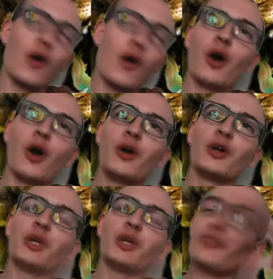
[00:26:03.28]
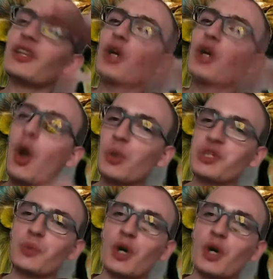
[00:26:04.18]
or you're in the
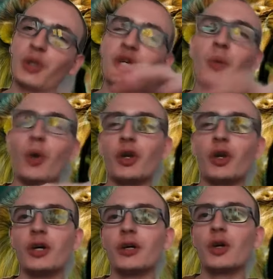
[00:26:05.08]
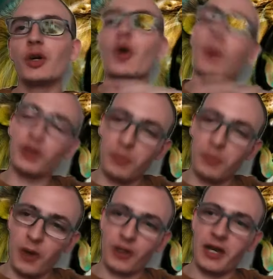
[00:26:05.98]
coaching world and you want to come on the
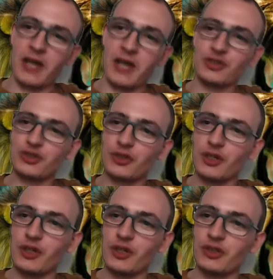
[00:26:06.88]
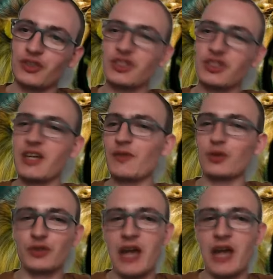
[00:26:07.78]
podcast. Just give
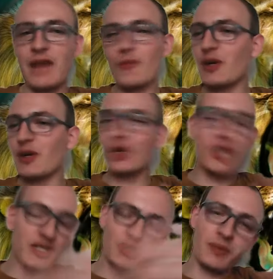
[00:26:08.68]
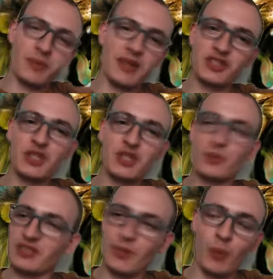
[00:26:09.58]
us either me or Jason a message and we'll
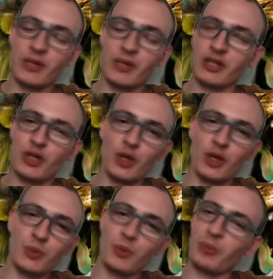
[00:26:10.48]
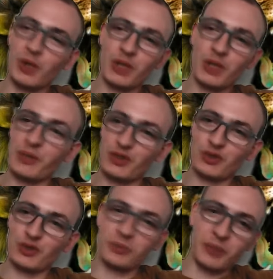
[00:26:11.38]
see what we can do. We'll book you in at
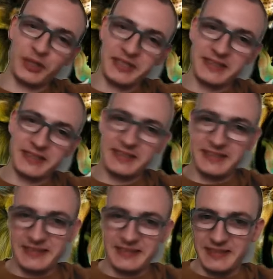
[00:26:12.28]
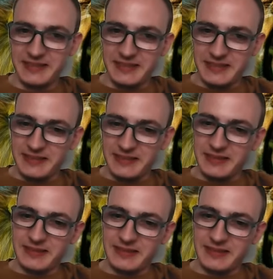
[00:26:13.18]
some point.
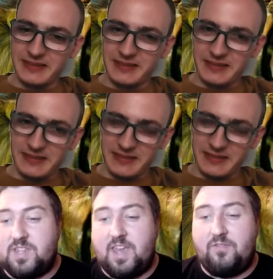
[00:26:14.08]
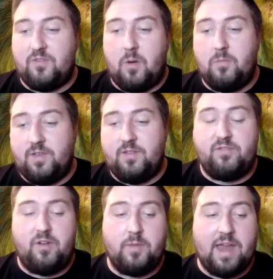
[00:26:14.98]
Yeah. obviously from
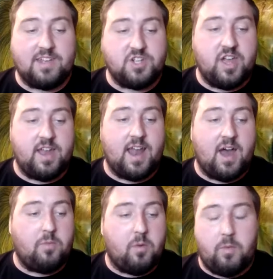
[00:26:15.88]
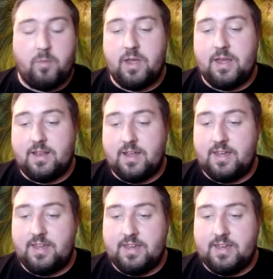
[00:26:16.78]
from next year now probably. Like